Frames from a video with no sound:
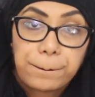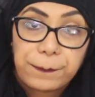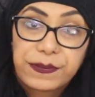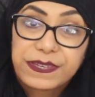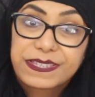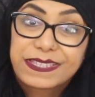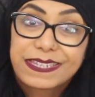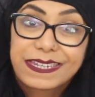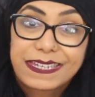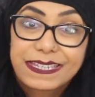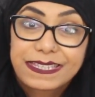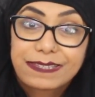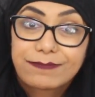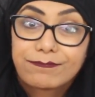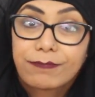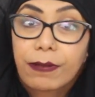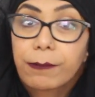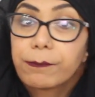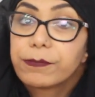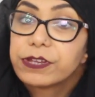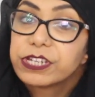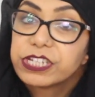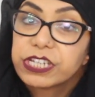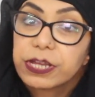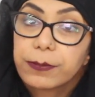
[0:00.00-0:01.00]
business
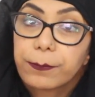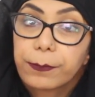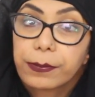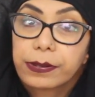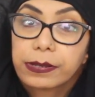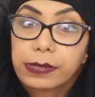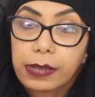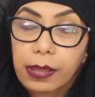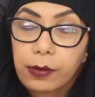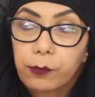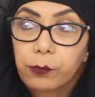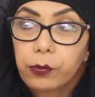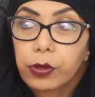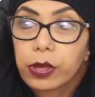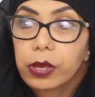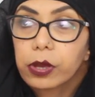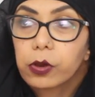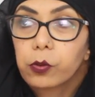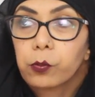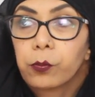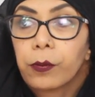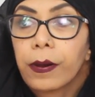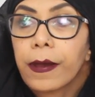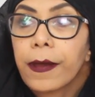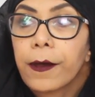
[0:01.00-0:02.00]
membership
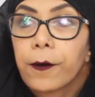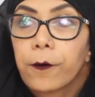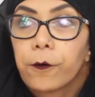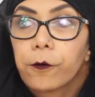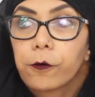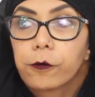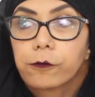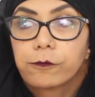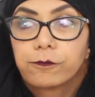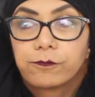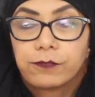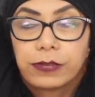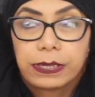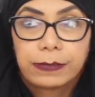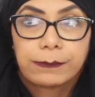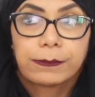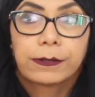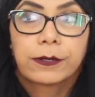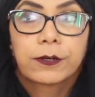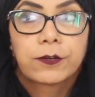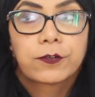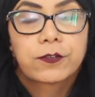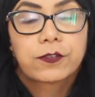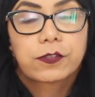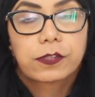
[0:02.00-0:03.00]
network where
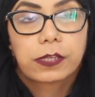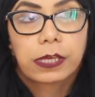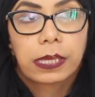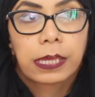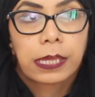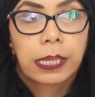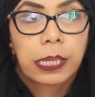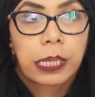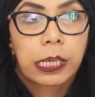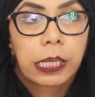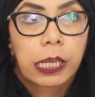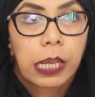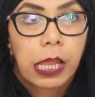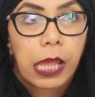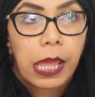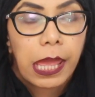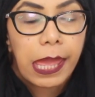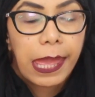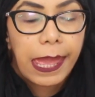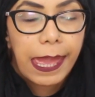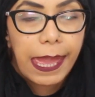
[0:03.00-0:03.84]
females in